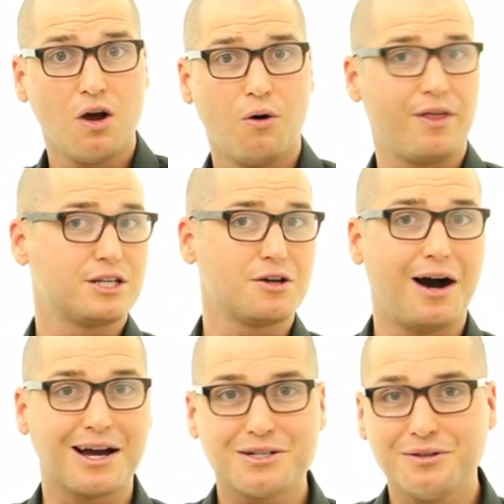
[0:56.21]
or their
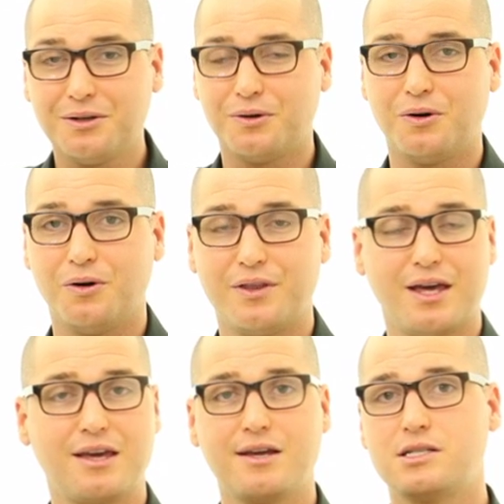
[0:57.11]
title, or
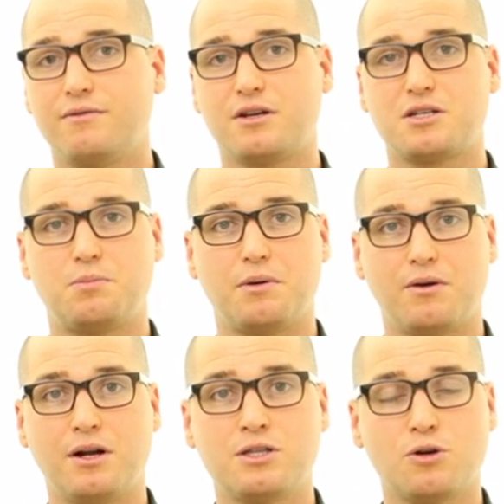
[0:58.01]
their years of
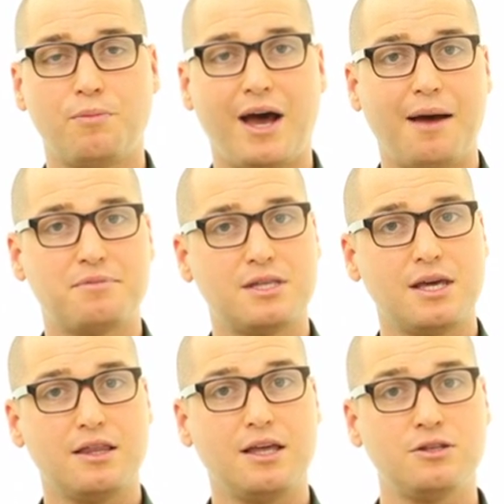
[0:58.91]
experience, or perhaps
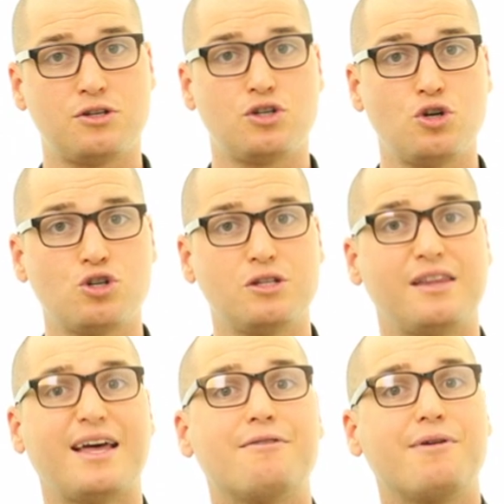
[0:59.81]
the institution
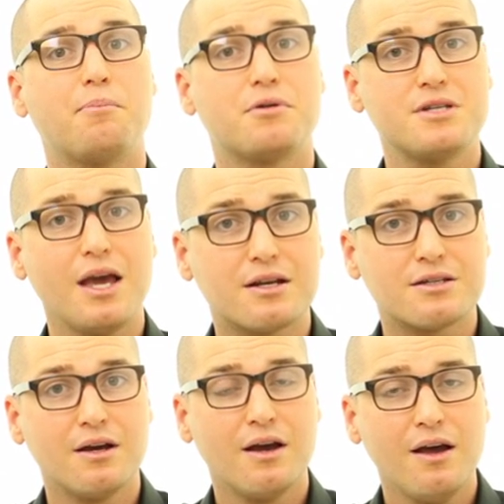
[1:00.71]
that they represent.